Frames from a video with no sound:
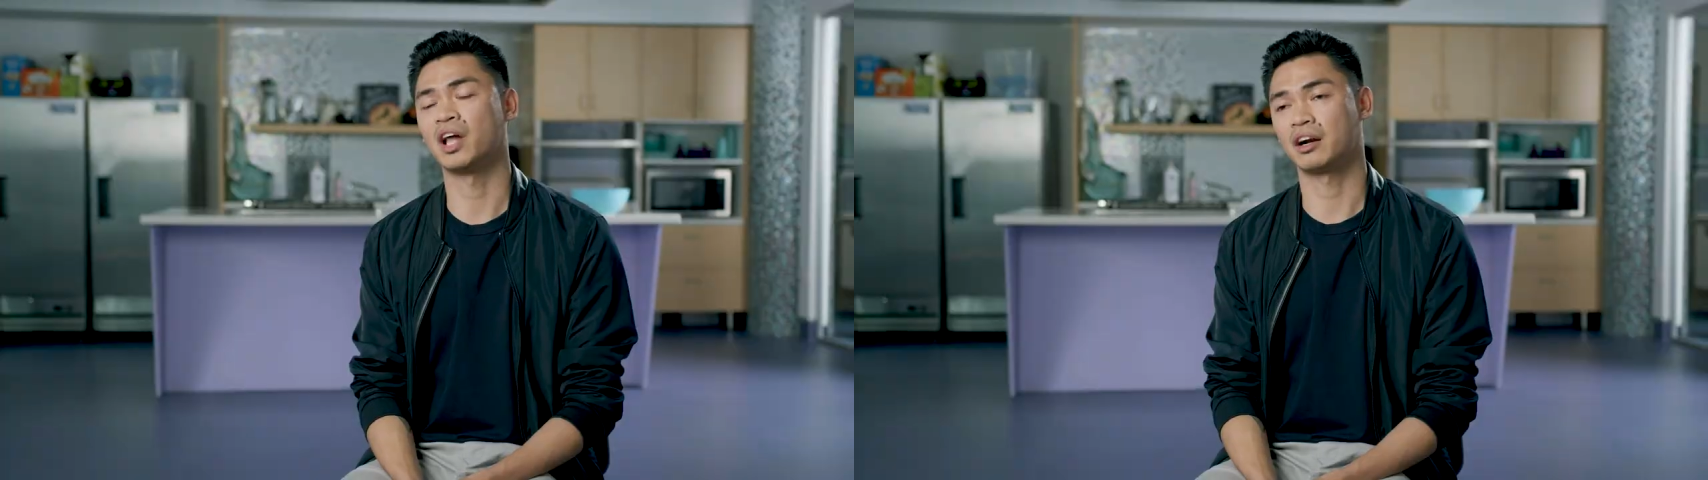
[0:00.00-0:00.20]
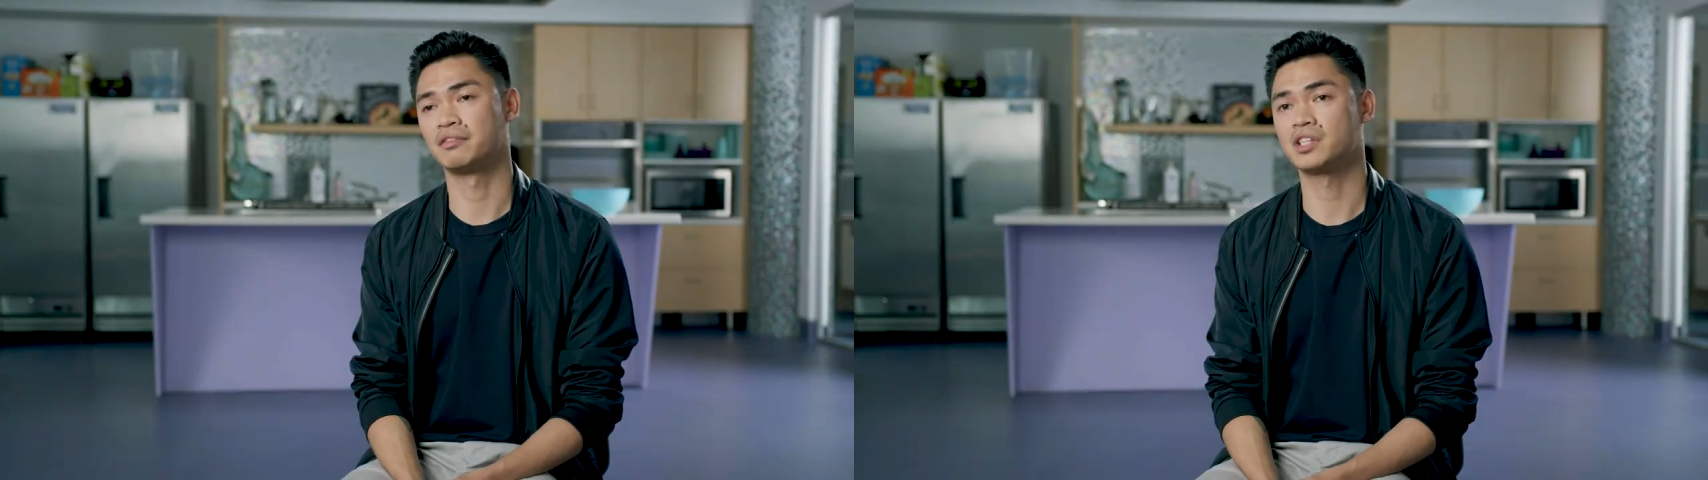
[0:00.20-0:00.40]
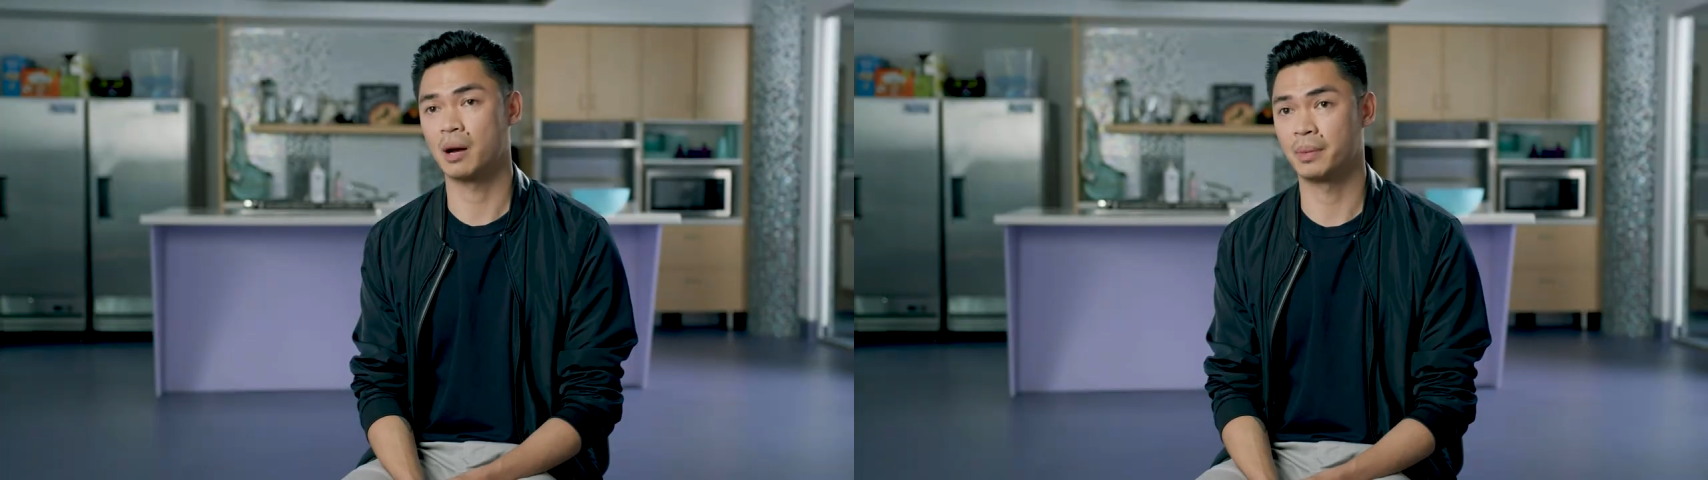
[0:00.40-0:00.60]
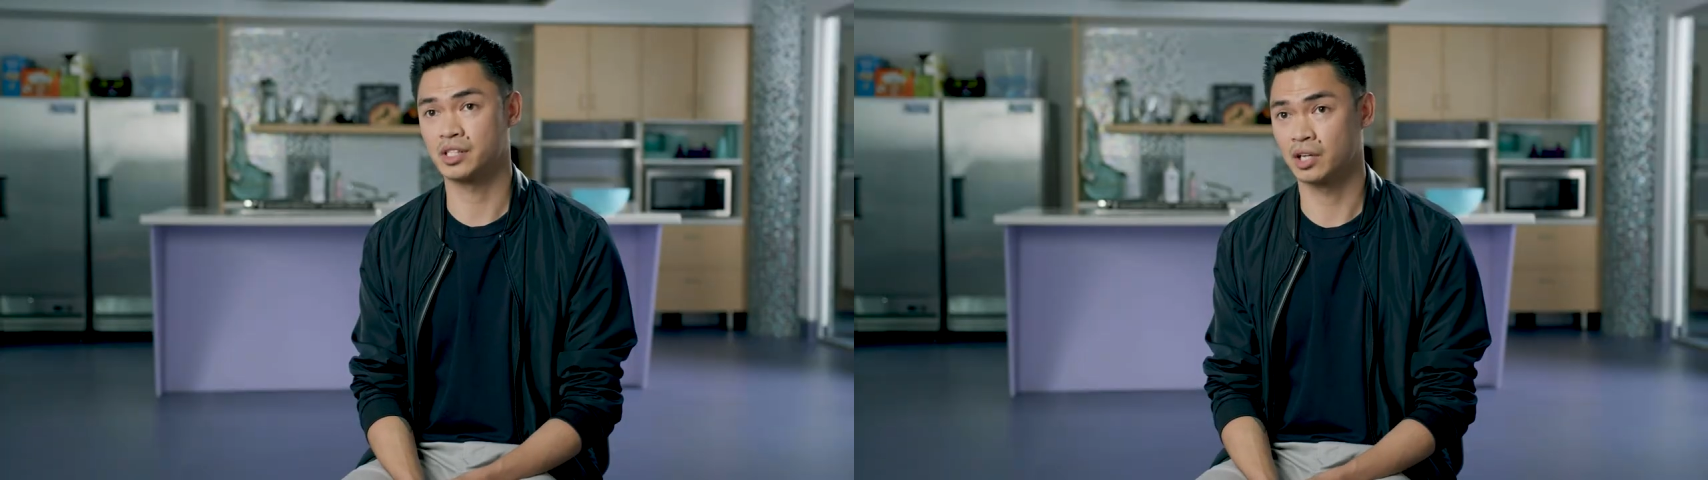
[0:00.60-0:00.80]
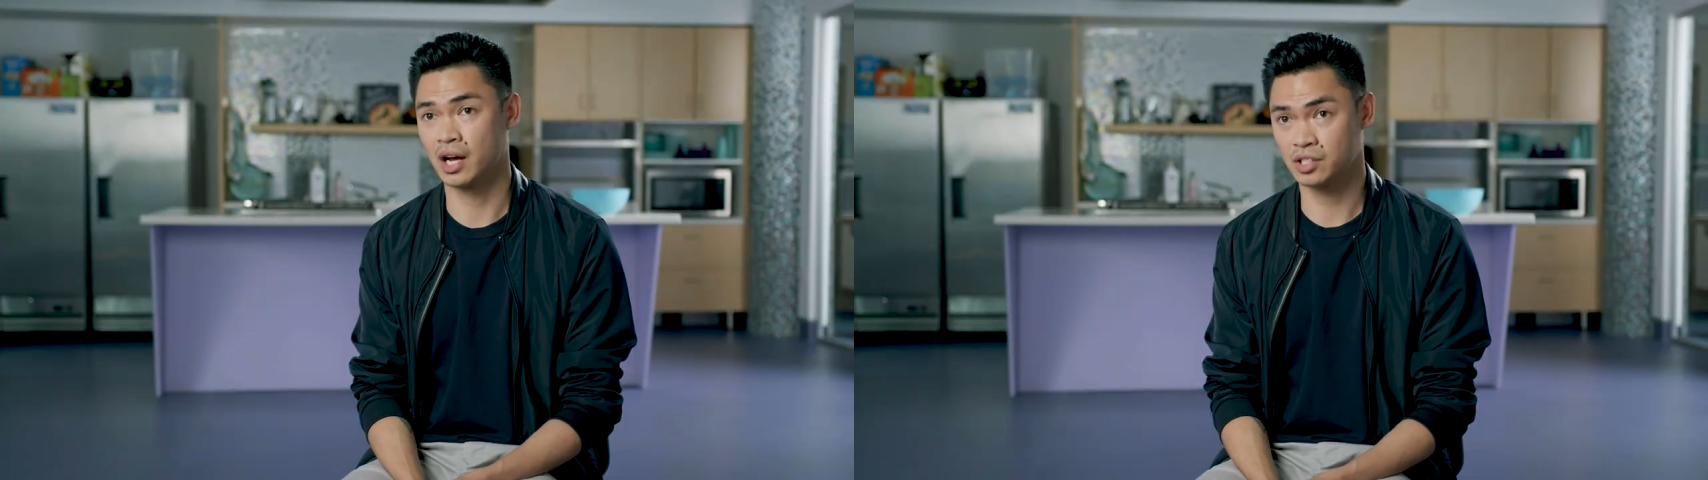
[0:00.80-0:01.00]
lot of topics
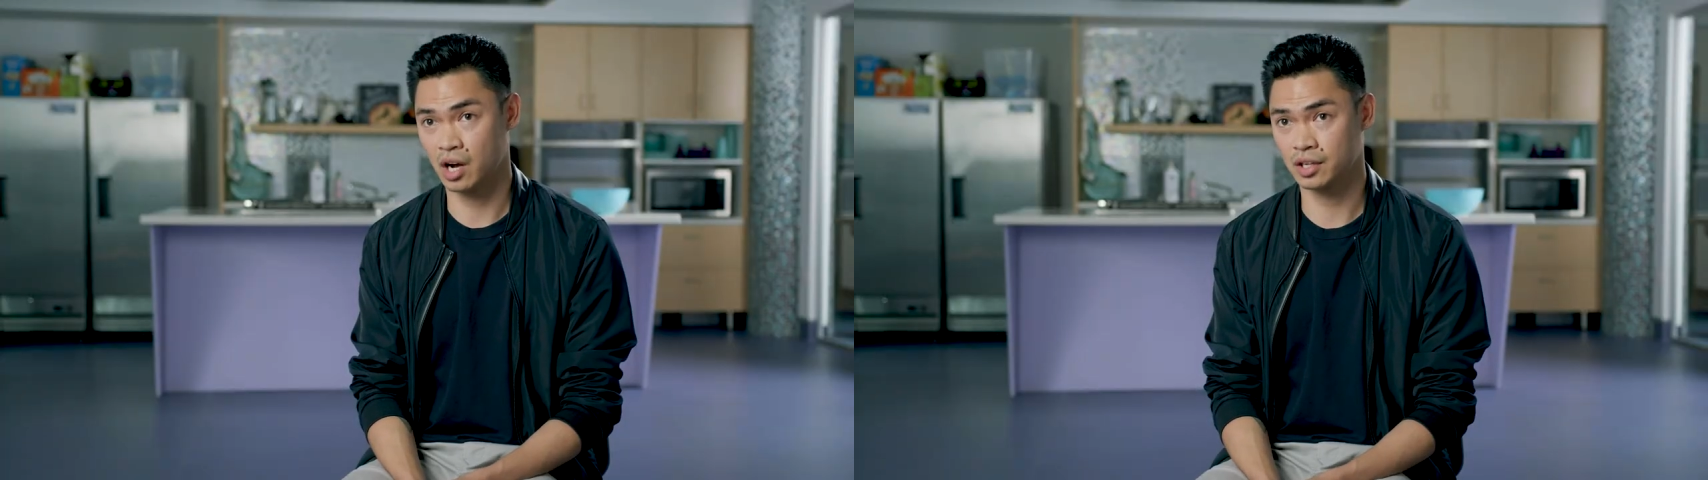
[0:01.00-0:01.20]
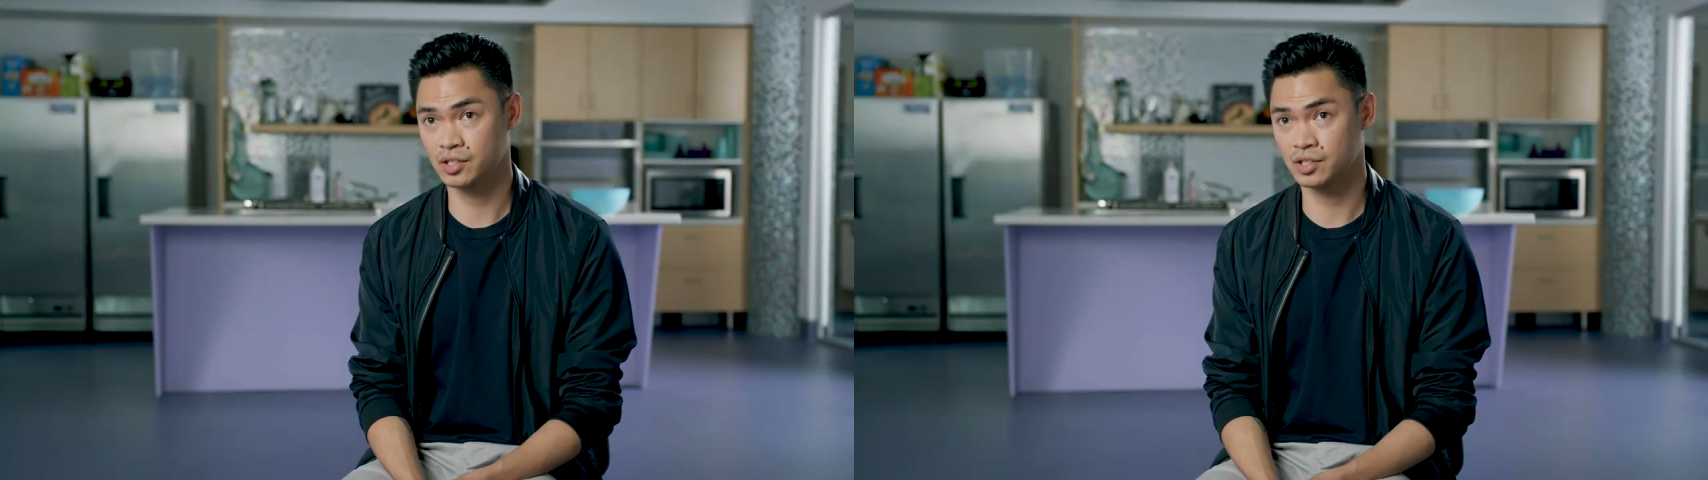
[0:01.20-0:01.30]
are not taught in